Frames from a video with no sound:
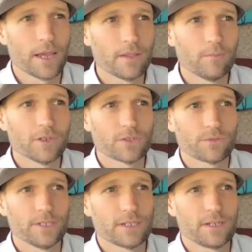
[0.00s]
of the most
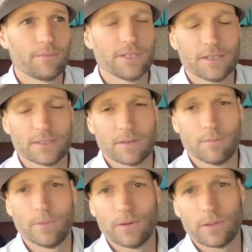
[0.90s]
recent updates on
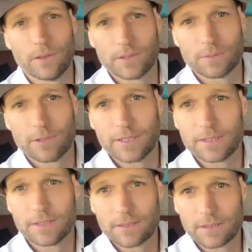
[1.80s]
both those
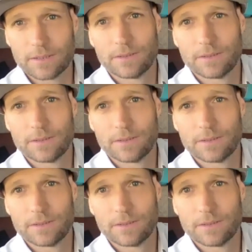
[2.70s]
places.